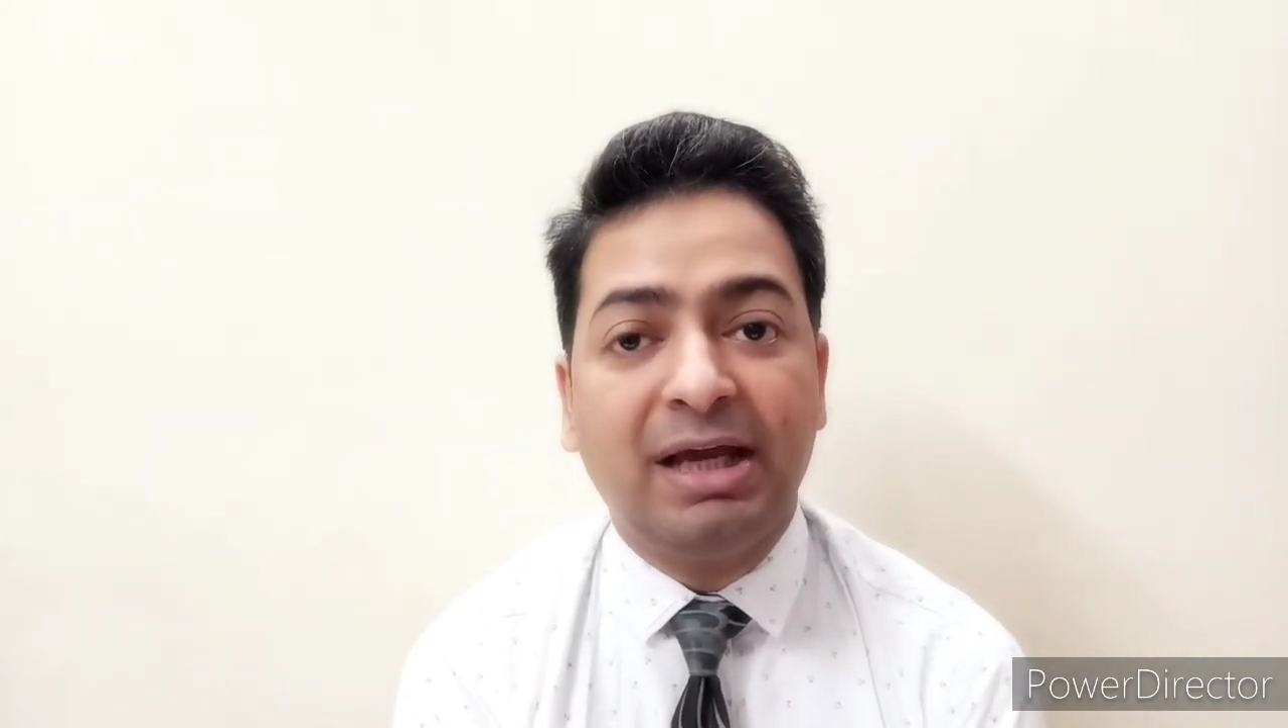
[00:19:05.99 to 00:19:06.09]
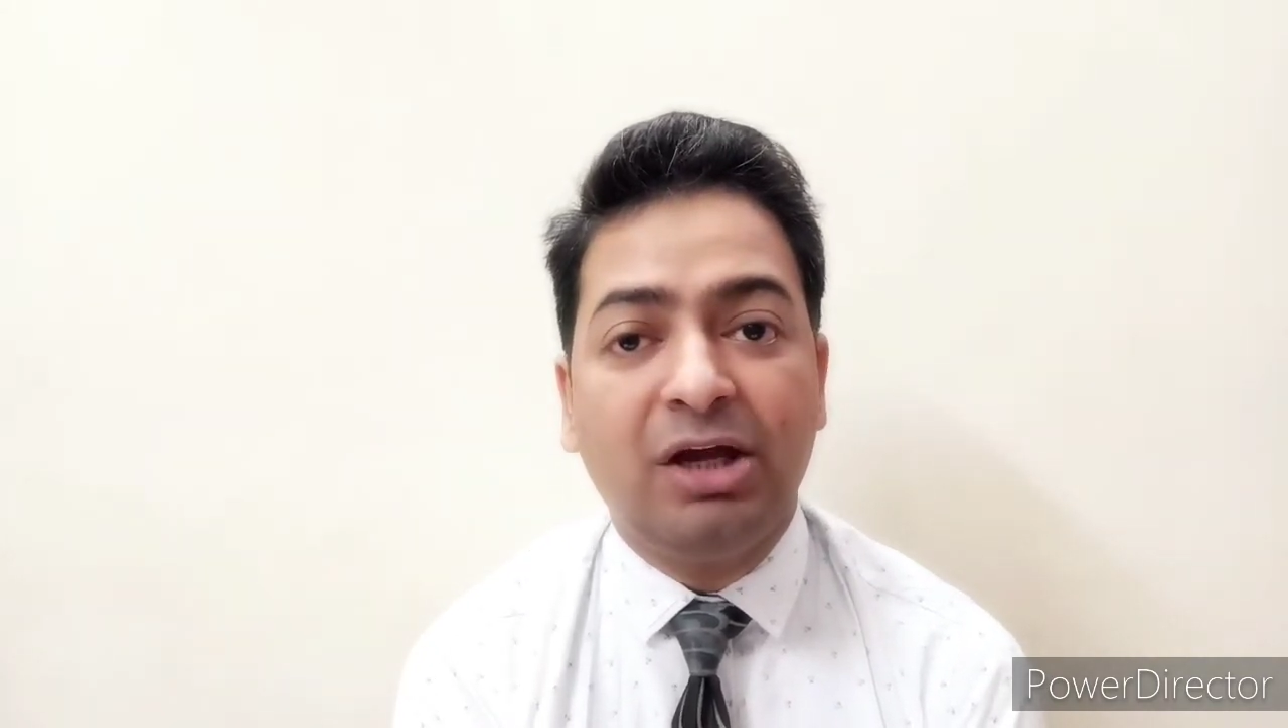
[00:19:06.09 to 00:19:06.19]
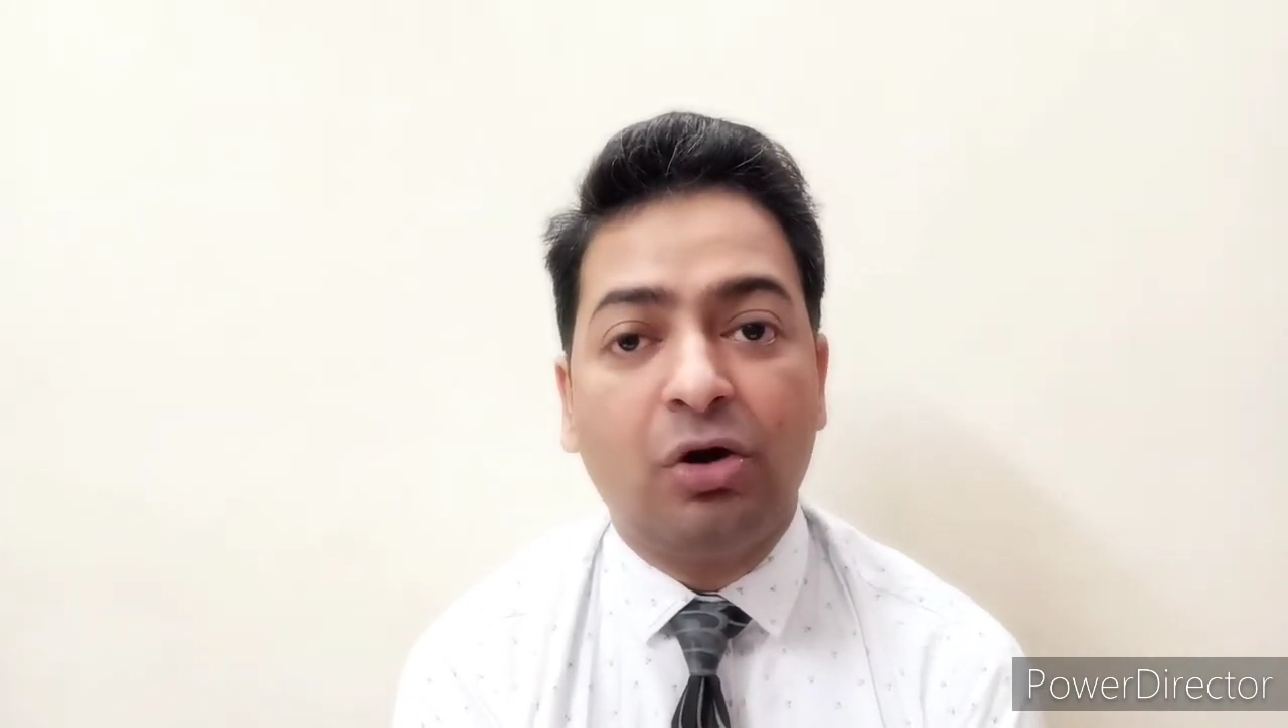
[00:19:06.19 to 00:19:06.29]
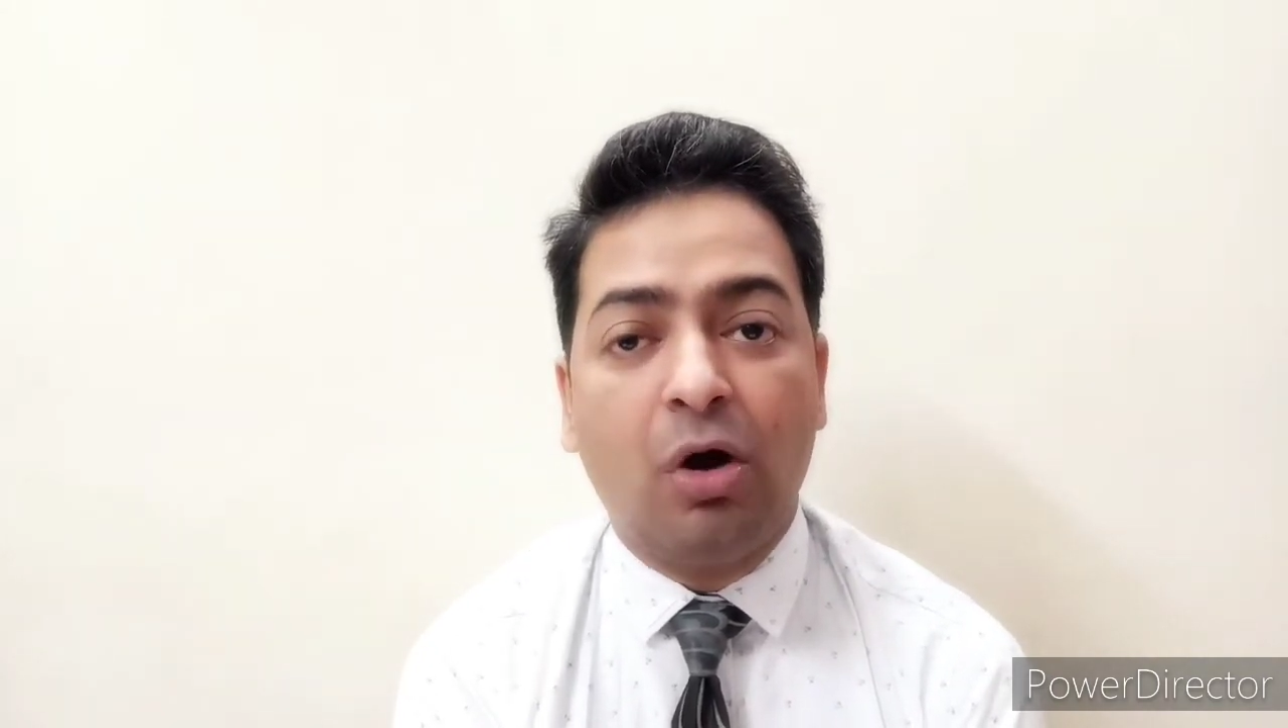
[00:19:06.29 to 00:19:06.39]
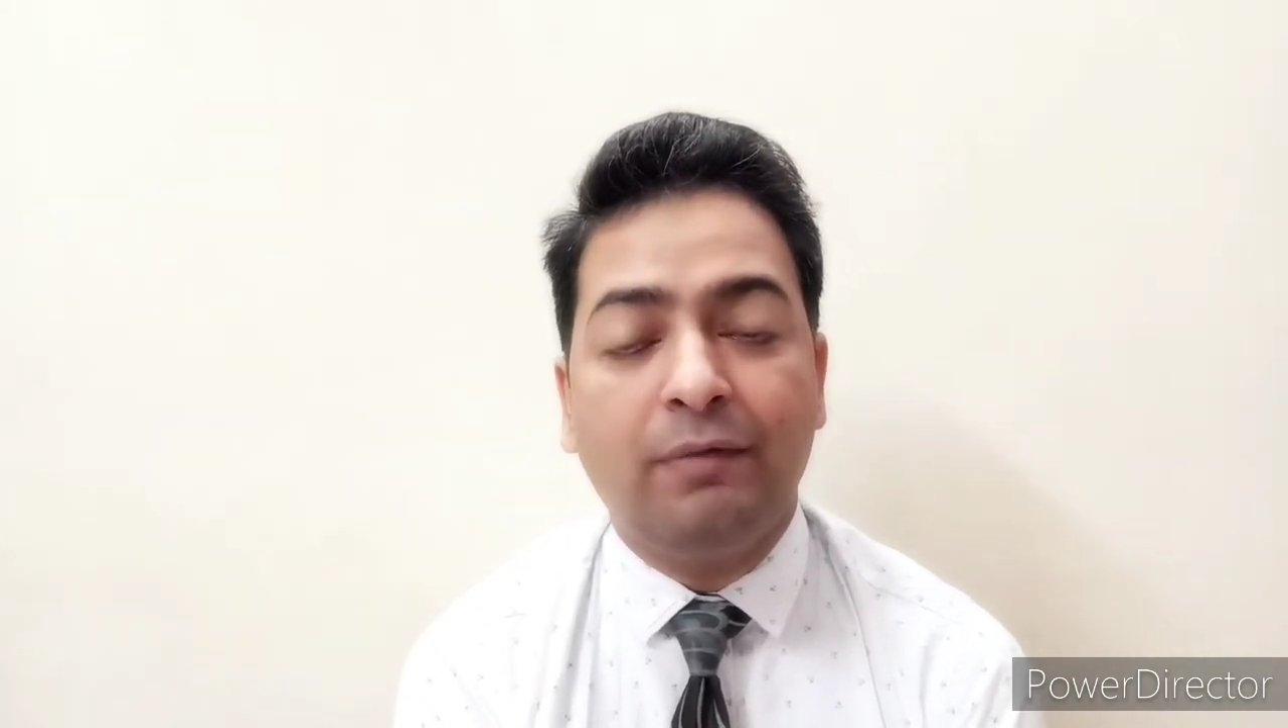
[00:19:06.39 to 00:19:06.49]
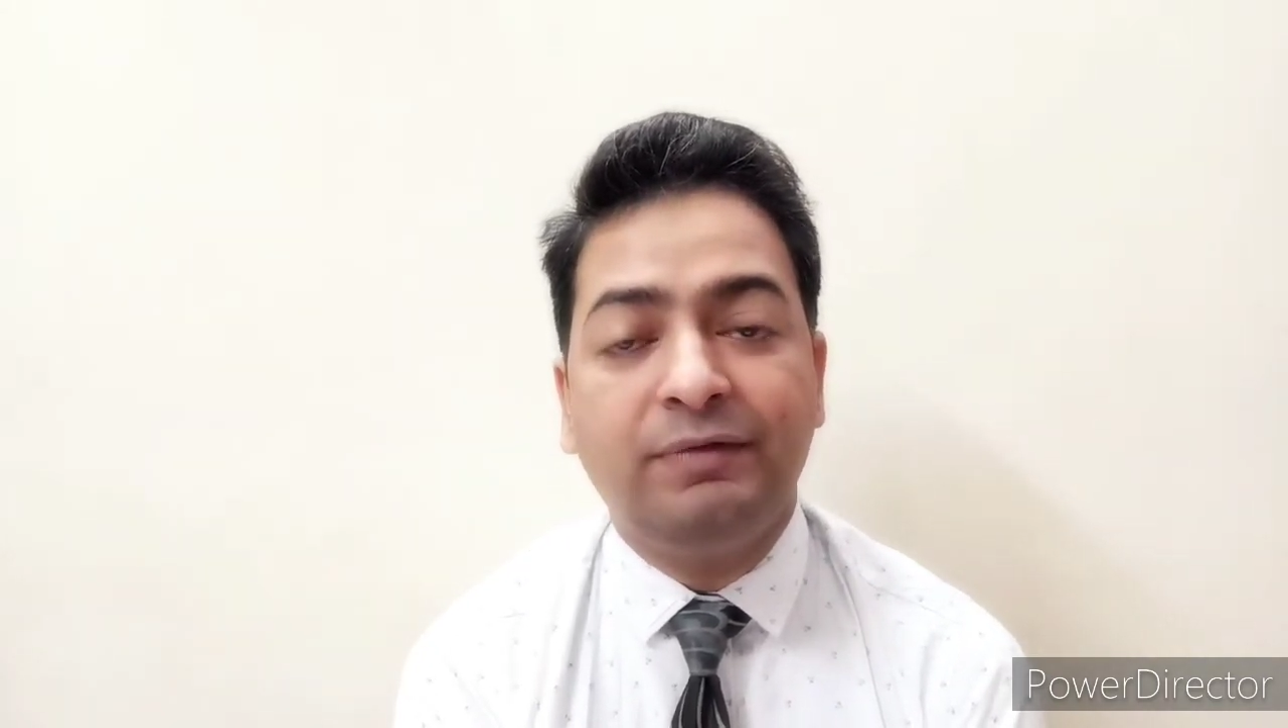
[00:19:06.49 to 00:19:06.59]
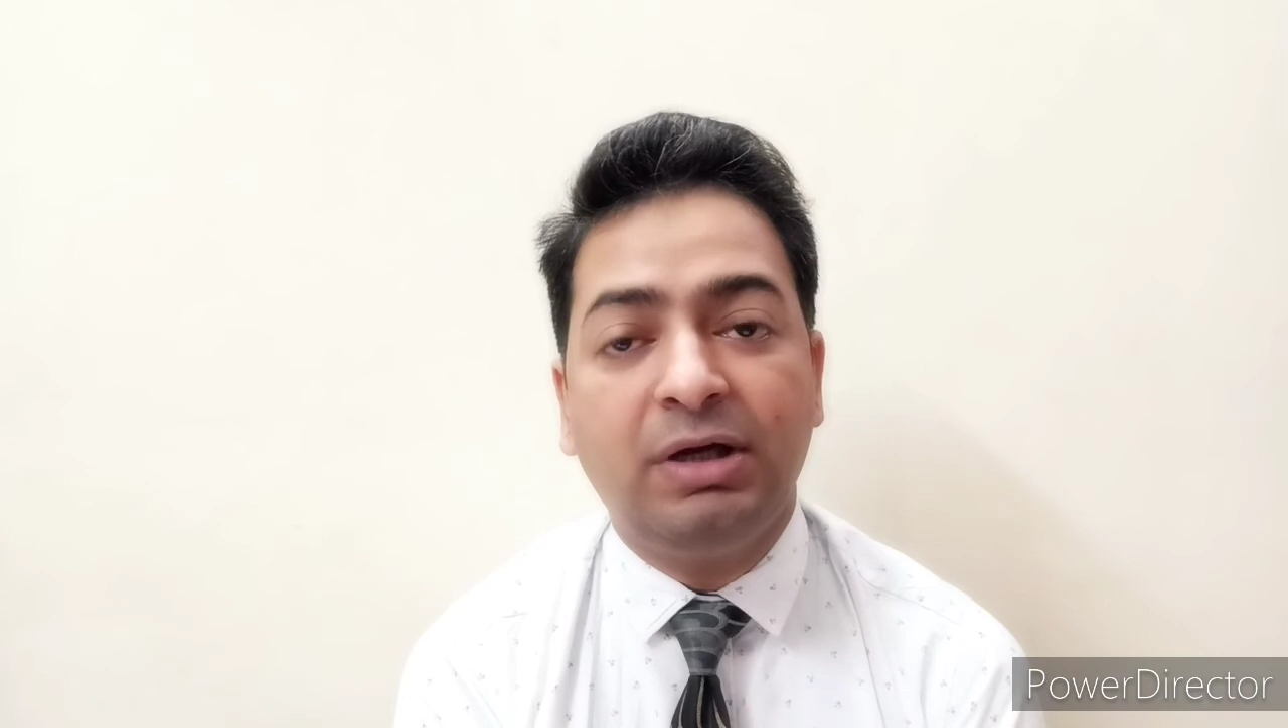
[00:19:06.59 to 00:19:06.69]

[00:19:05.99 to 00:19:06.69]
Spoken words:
care of